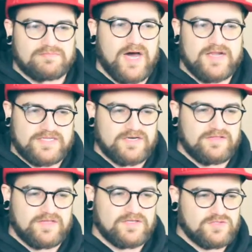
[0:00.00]
monetary
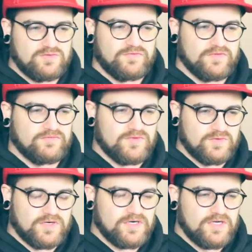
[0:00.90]
thing too for the
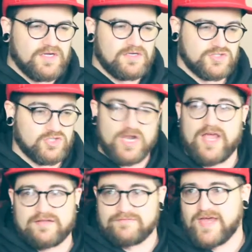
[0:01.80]
viewer. Should I
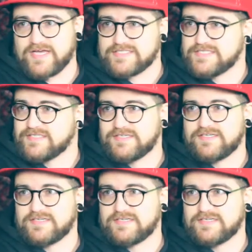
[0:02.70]
invest